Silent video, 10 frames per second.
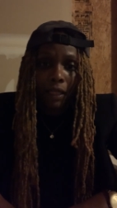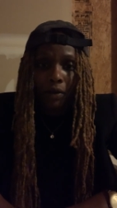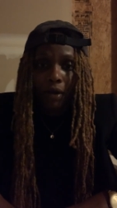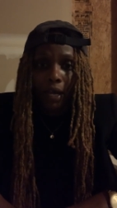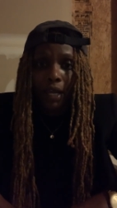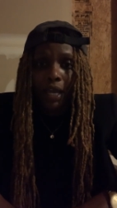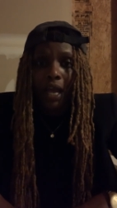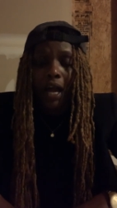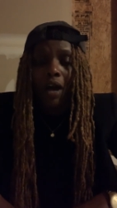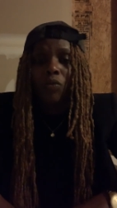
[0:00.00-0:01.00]
Okay.
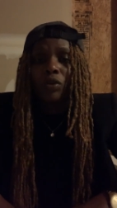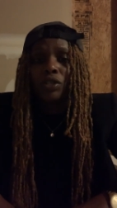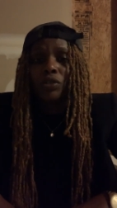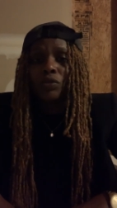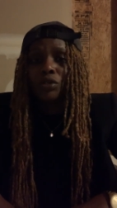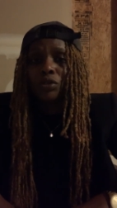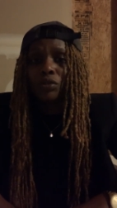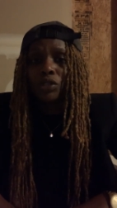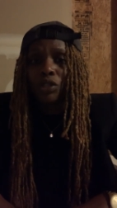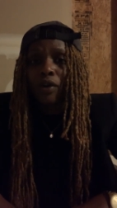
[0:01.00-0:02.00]
I want you to
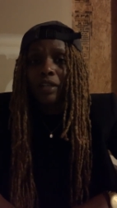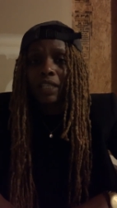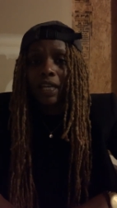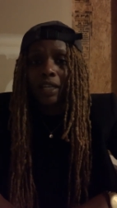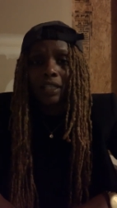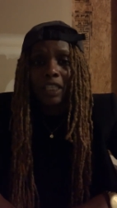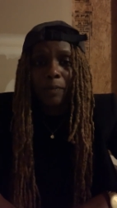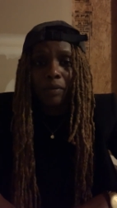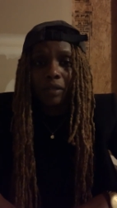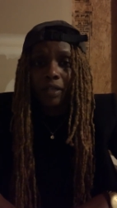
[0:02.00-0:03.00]
start taking a
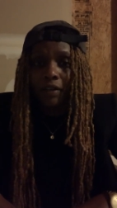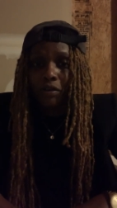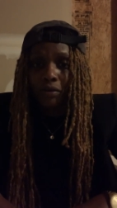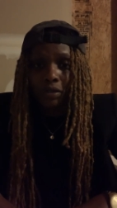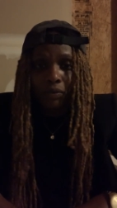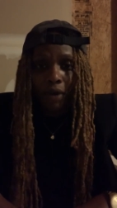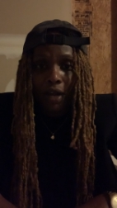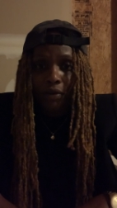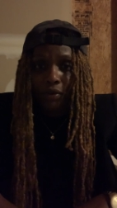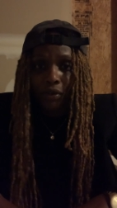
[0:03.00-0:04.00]
deeper look at who's
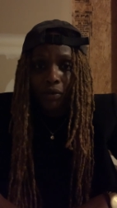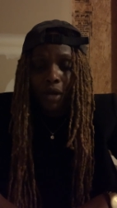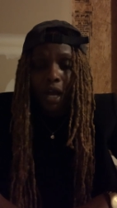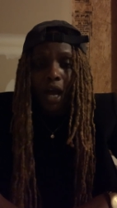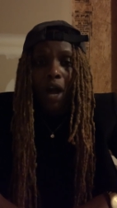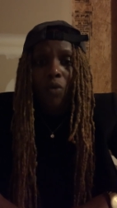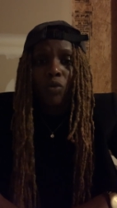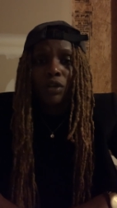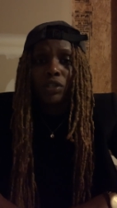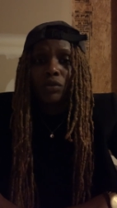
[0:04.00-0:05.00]
around you. I
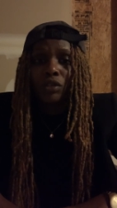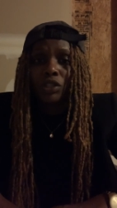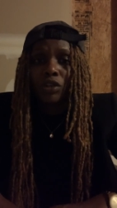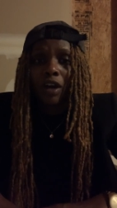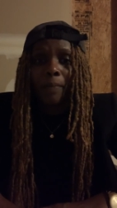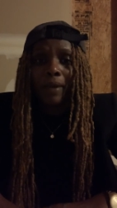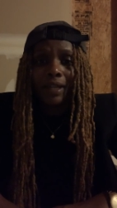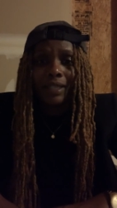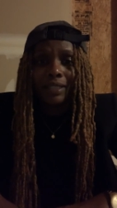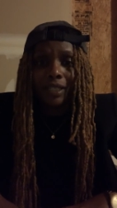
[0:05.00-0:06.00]
want you to start
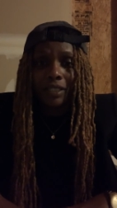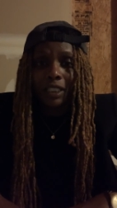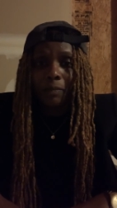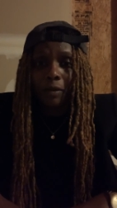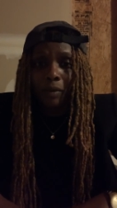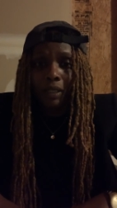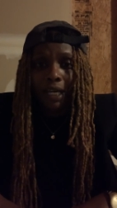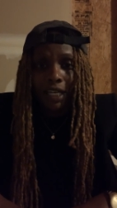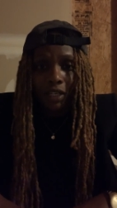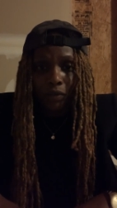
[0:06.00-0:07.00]
paying attention to people's
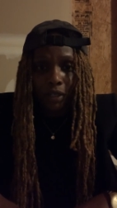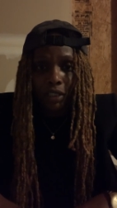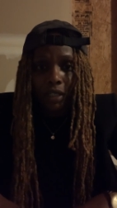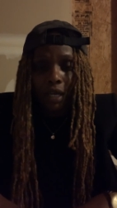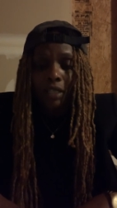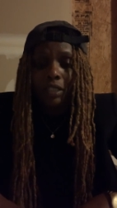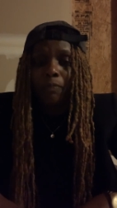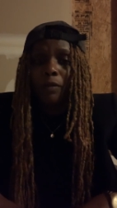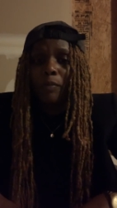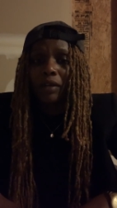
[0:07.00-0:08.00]
language, to
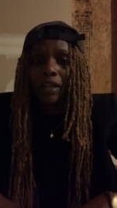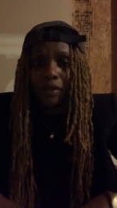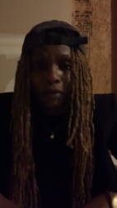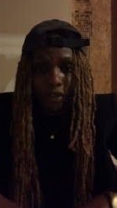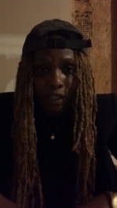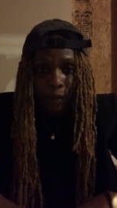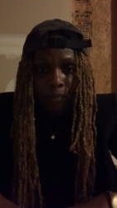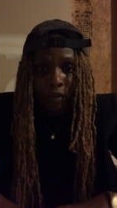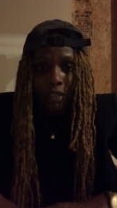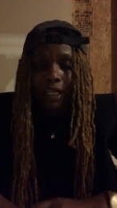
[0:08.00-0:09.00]
people's energy,
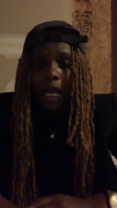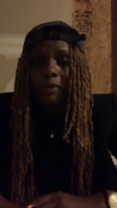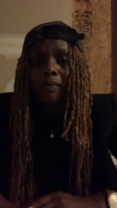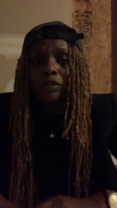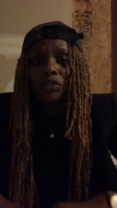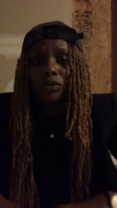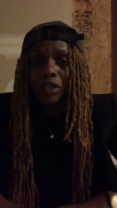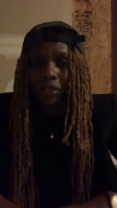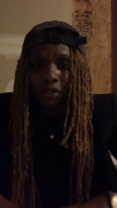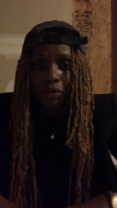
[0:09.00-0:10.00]
to how people
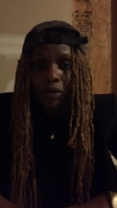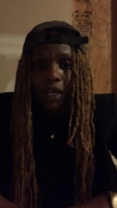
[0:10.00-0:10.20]
treat you.